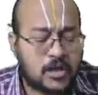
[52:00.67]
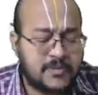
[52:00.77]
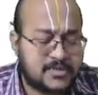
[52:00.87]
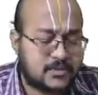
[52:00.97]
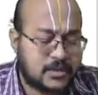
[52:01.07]

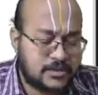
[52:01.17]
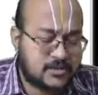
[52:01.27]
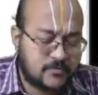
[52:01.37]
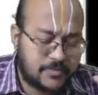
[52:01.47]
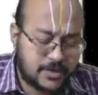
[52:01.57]
basis, this
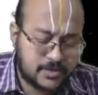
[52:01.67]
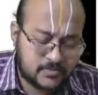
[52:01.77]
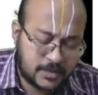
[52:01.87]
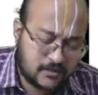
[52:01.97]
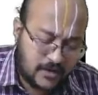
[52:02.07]
company is
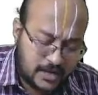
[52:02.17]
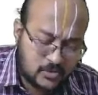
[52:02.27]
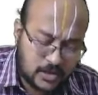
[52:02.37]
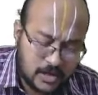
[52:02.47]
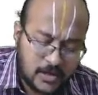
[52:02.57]
being valued